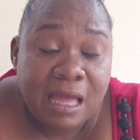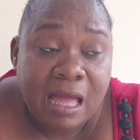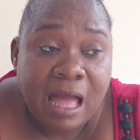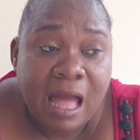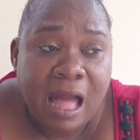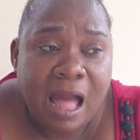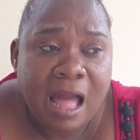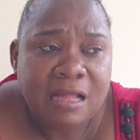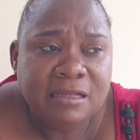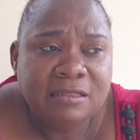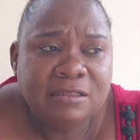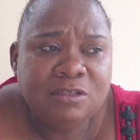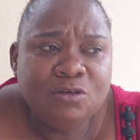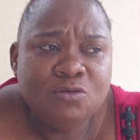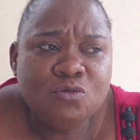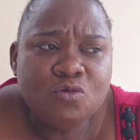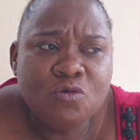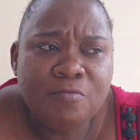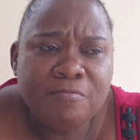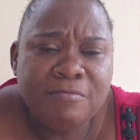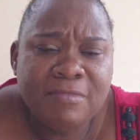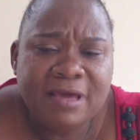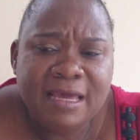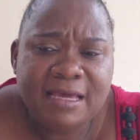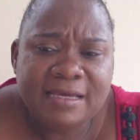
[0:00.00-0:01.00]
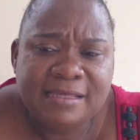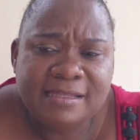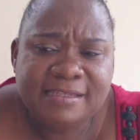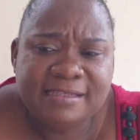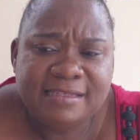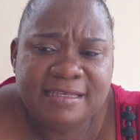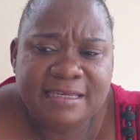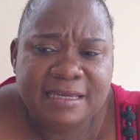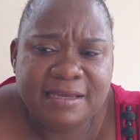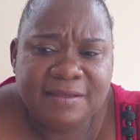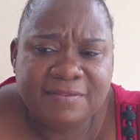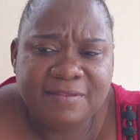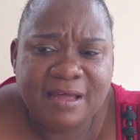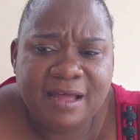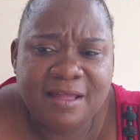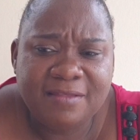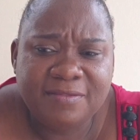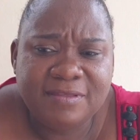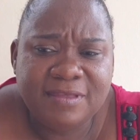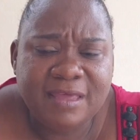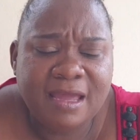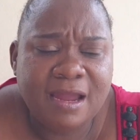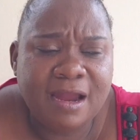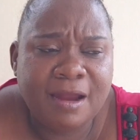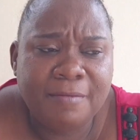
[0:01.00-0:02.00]
And you may think
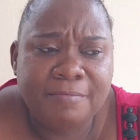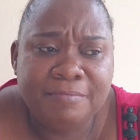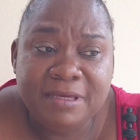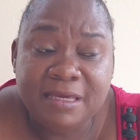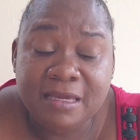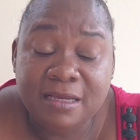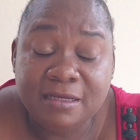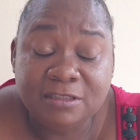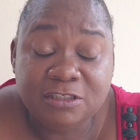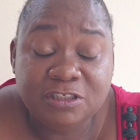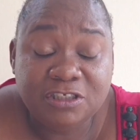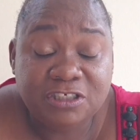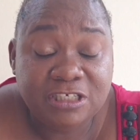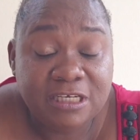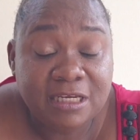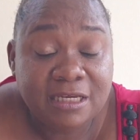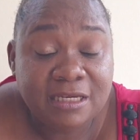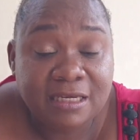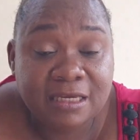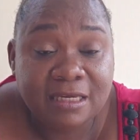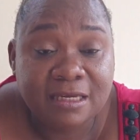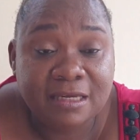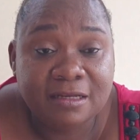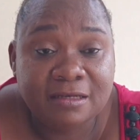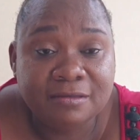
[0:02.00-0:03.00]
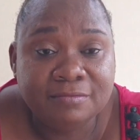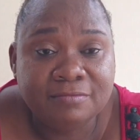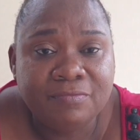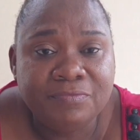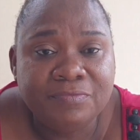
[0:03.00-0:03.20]
that they are being cheeky.